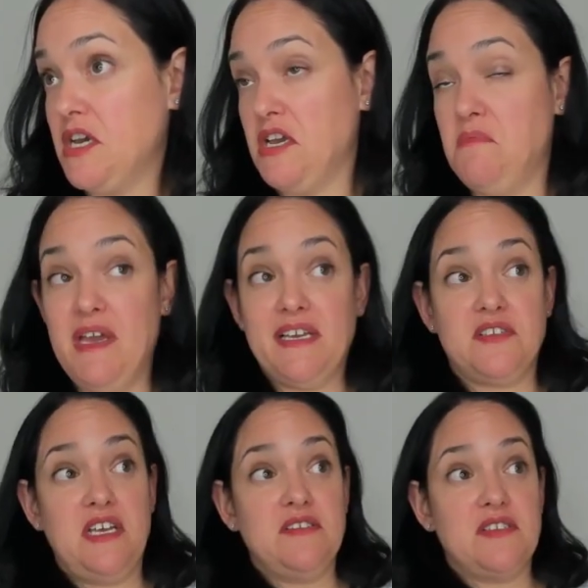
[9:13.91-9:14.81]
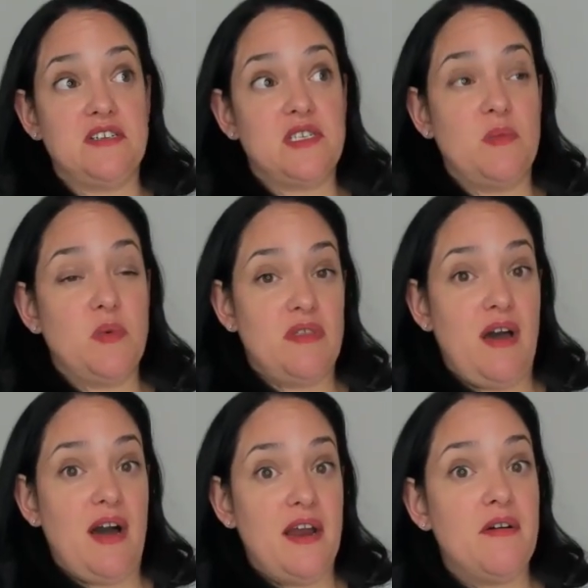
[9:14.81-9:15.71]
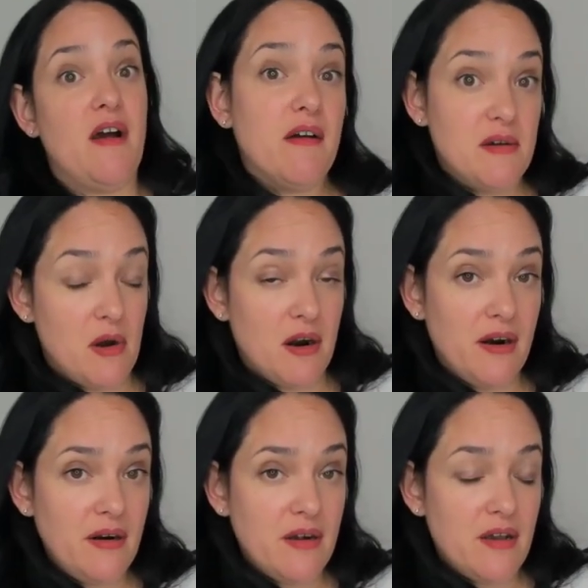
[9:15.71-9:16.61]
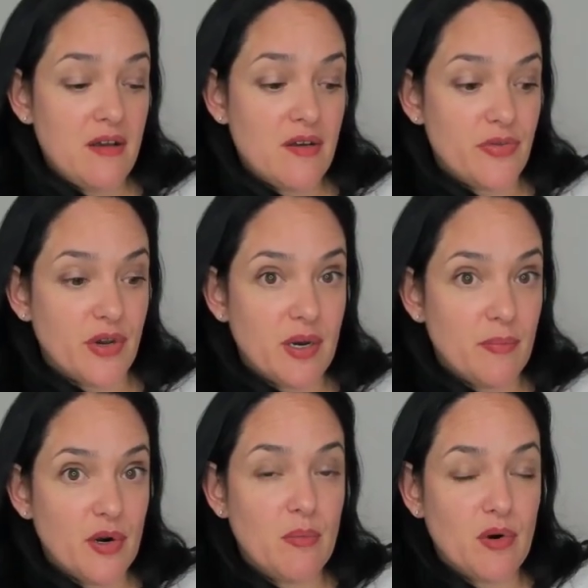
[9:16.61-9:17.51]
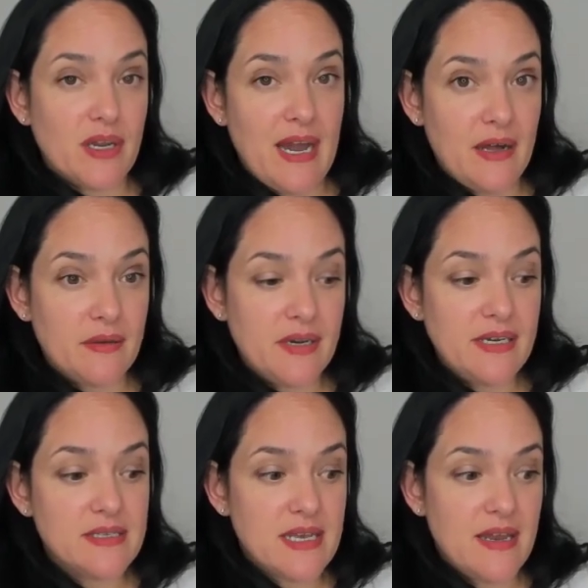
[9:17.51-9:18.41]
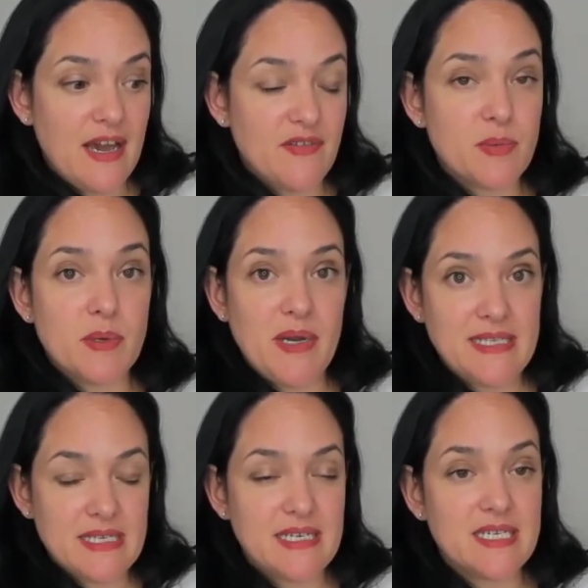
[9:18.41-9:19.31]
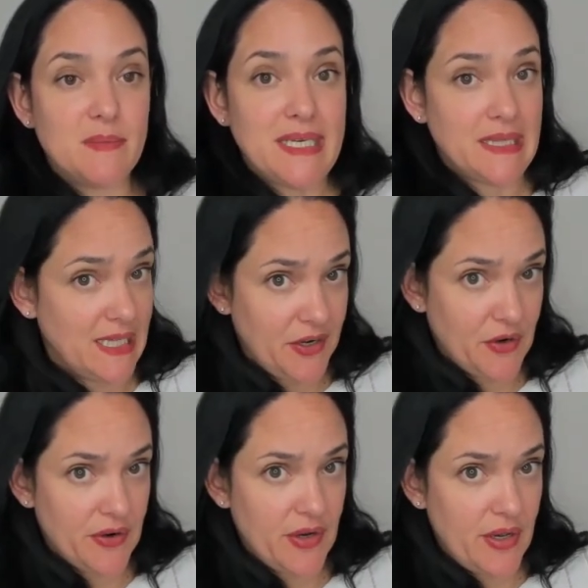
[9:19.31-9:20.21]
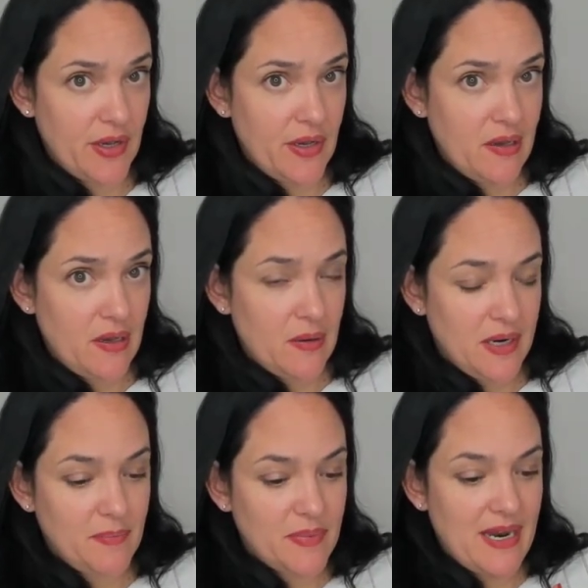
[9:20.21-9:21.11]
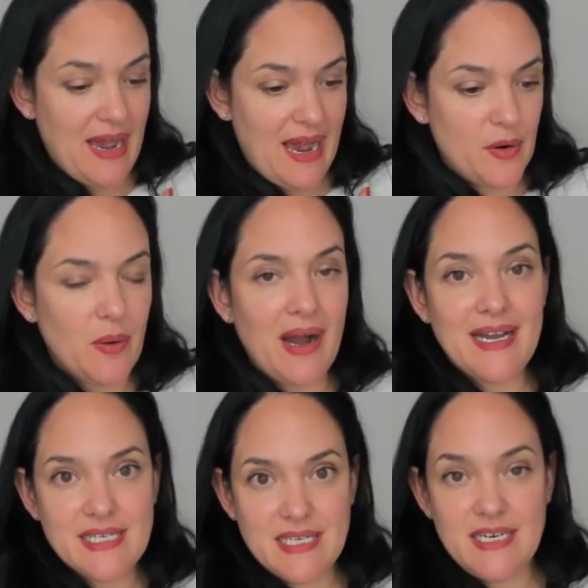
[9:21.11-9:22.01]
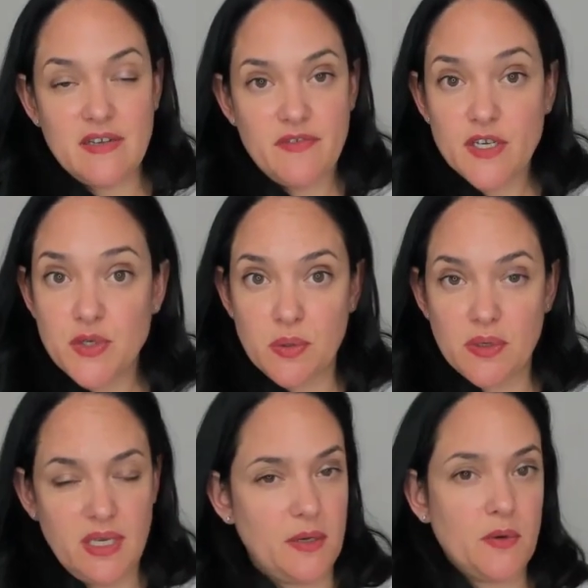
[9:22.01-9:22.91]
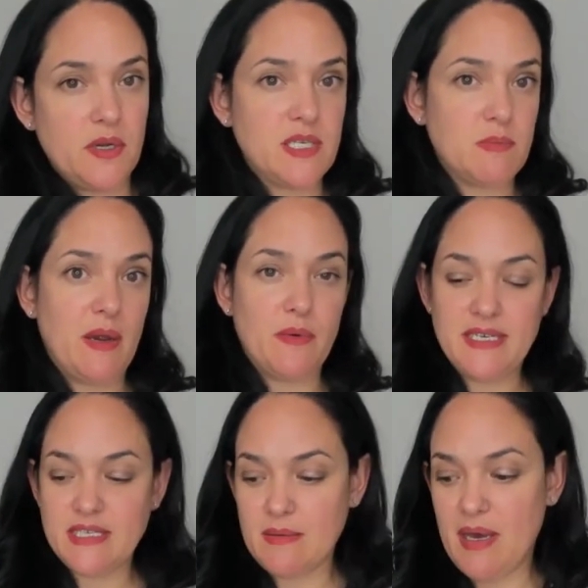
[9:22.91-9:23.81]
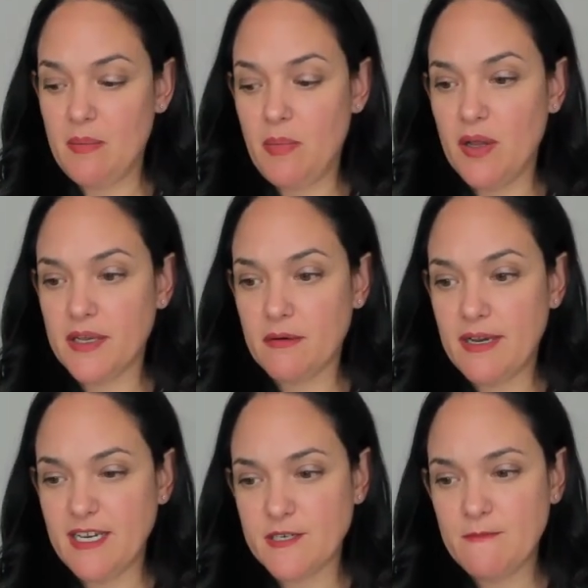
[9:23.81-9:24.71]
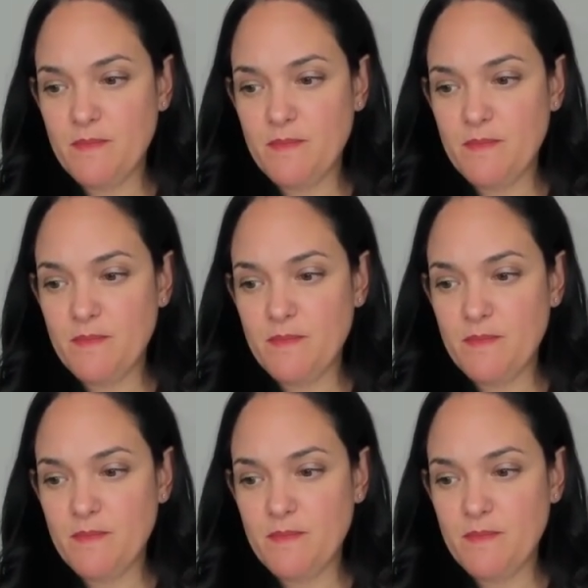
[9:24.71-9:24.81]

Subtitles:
It makes sense that someone with a higher RMR, they're going to burn more calories and have a propensity to be leaner, right? But how do I, as an individual, increase my resting metabolic rate?